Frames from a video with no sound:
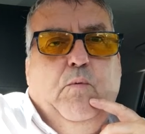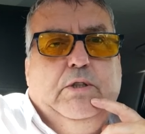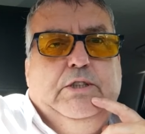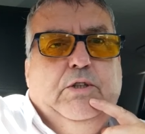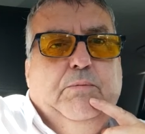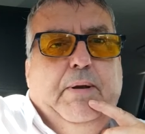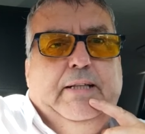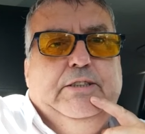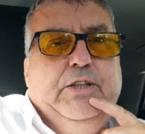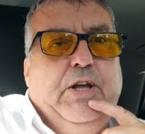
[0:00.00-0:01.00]
What's a good
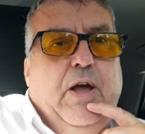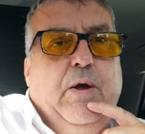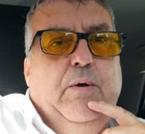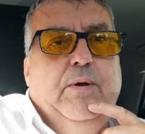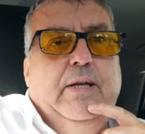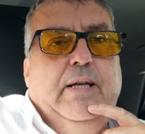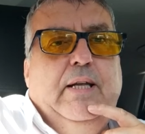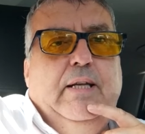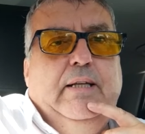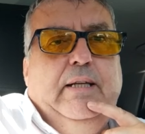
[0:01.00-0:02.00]
place to go
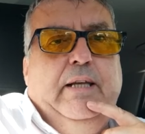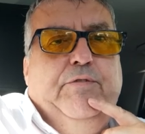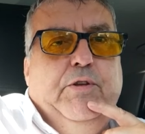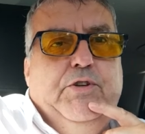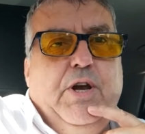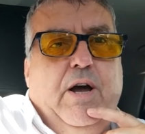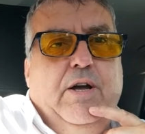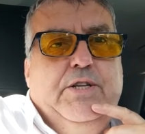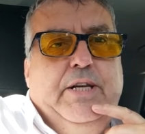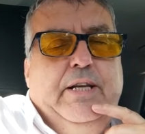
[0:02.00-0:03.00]
if you're
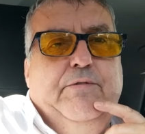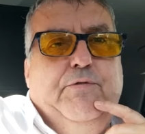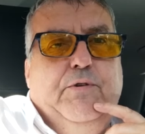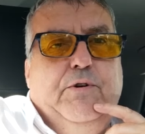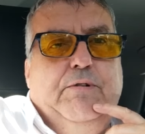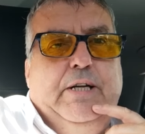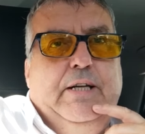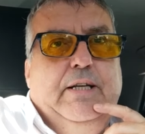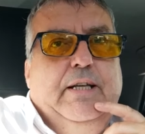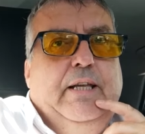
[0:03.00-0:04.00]
charging
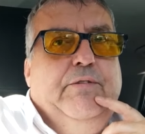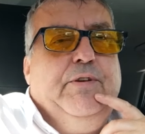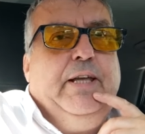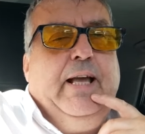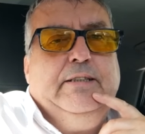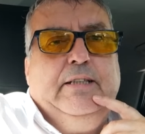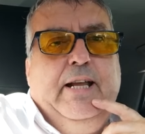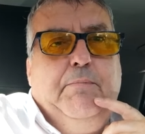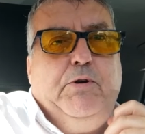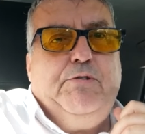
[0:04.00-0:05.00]
for EV as an
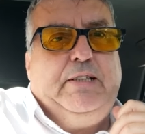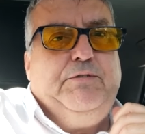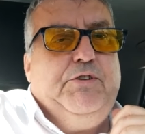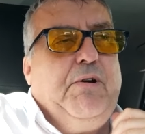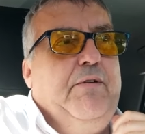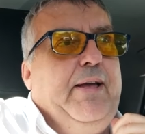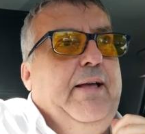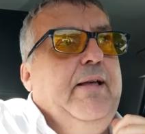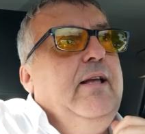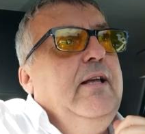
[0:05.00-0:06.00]
airport transfer driver?
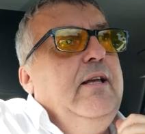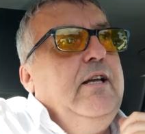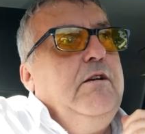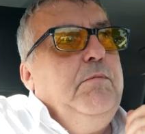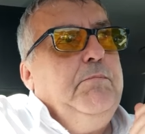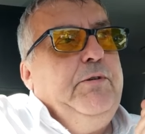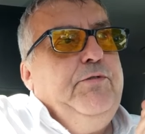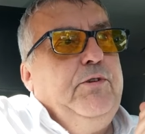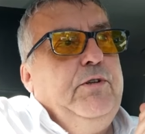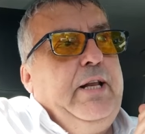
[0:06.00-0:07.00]
But
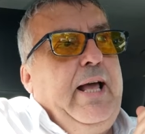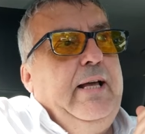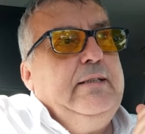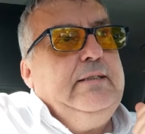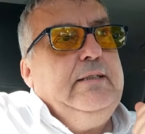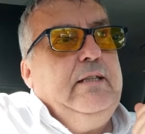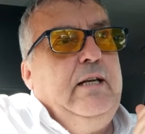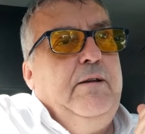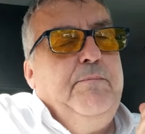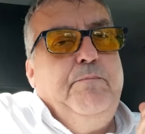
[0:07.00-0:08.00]
before that,
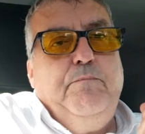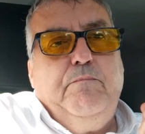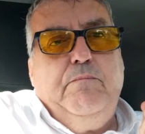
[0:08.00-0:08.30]
do